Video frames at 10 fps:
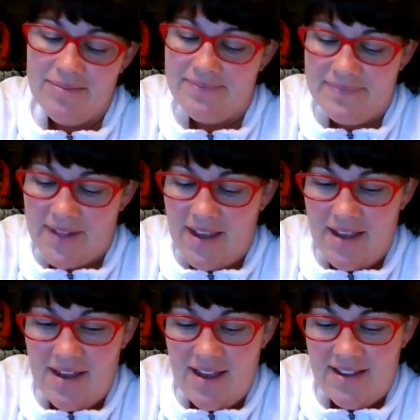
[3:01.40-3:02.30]
don't know.
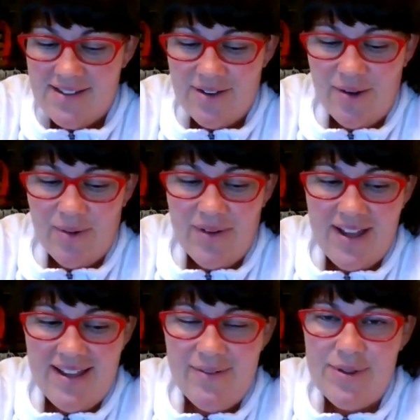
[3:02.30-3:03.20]

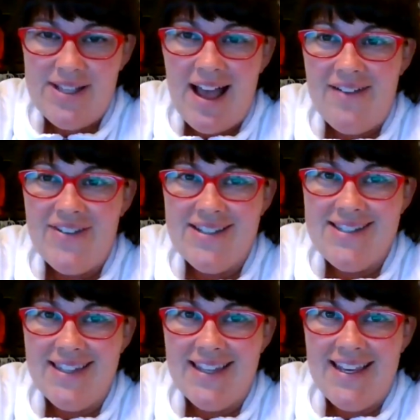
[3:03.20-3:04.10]
So it was
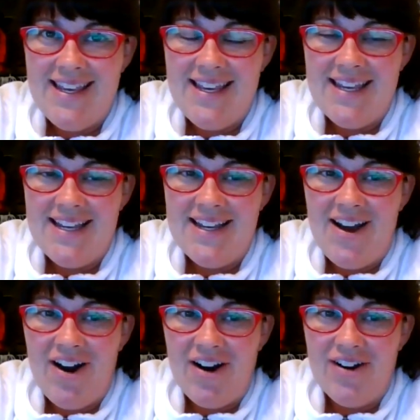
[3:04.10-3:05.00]

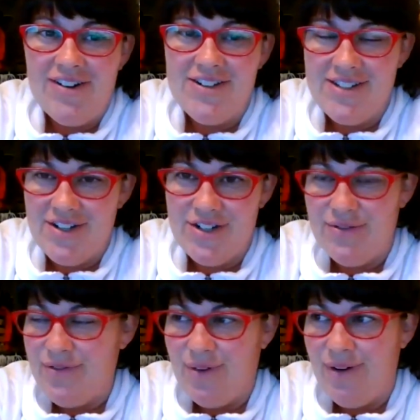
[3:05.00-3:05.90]
obviously hard
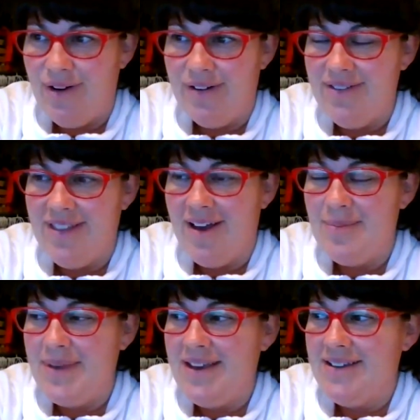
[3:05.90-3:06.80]
decision for
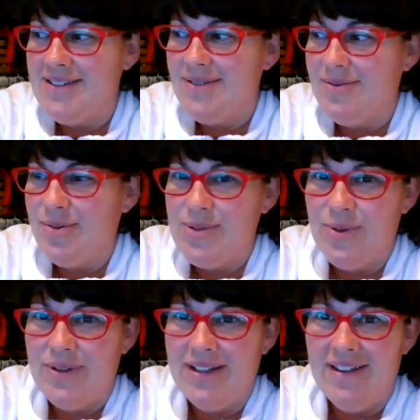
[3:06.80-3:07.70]
them because
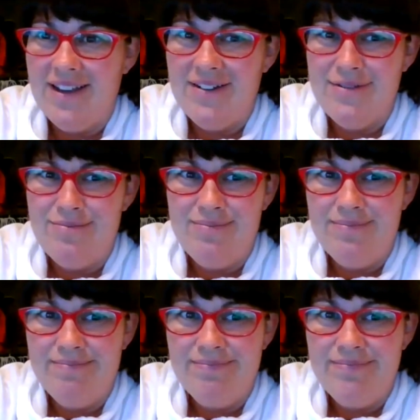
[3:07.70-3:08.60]
there was only like
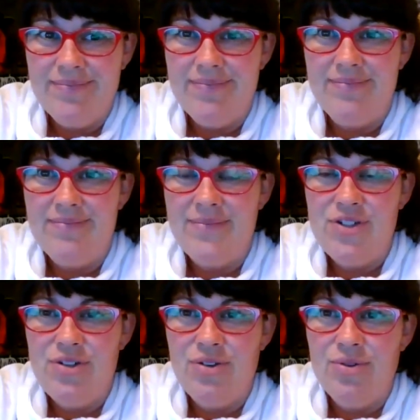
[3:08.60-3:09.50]

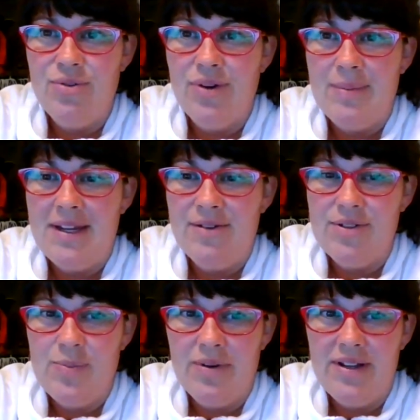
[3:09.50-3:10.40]
two. I
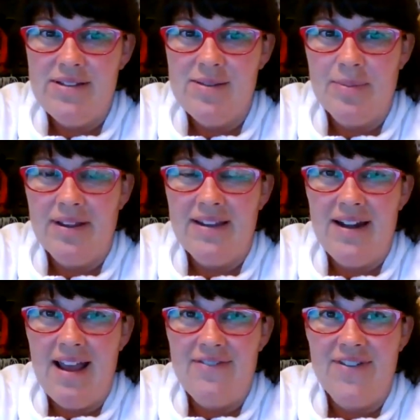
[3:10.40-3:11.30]
mean, it was pretty
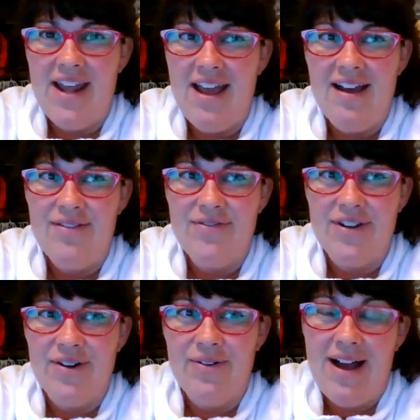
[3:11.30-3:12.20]
split, half and
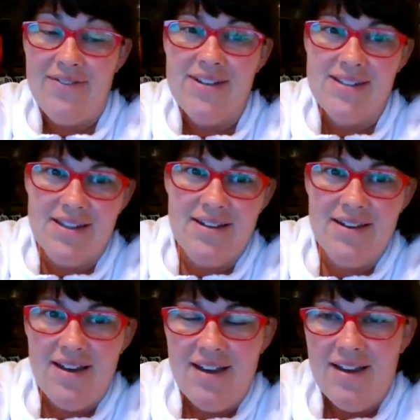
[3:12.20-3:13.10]
half,
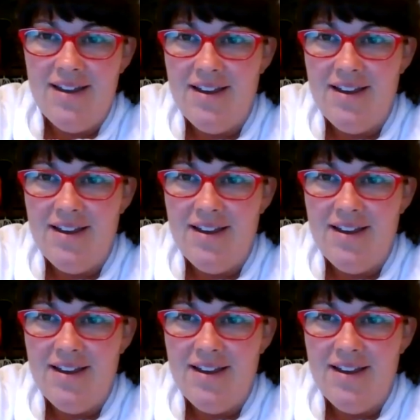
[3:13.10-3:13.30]
obviously